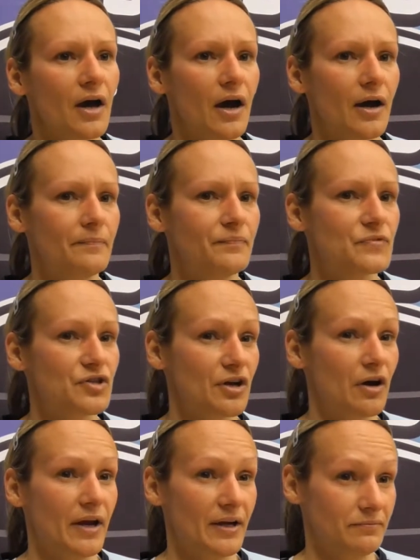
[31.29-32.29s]

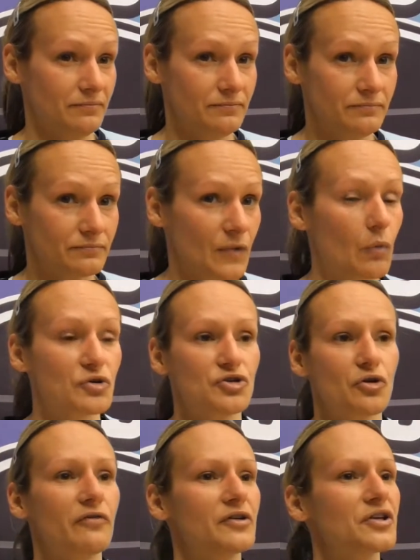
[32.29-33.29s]
Tonight, I
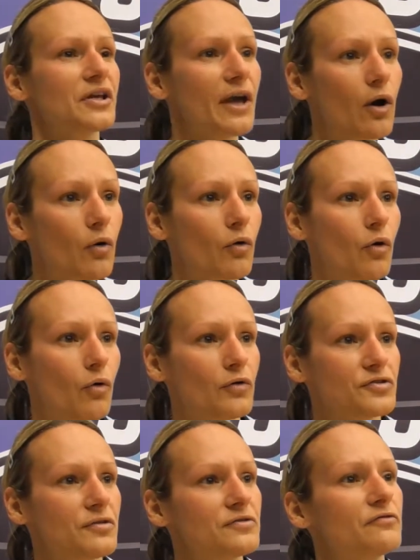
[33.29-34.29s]
wasn't sure if I was going to get on
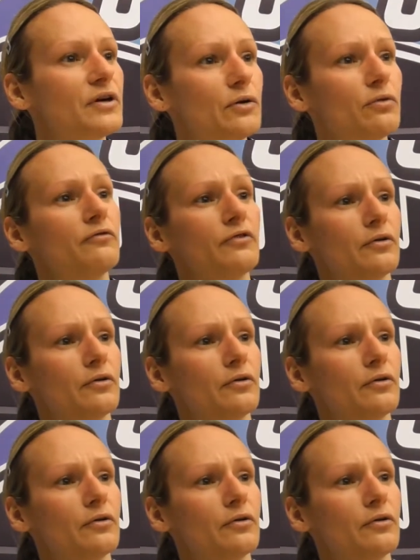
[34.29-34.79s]
court, so it was a really,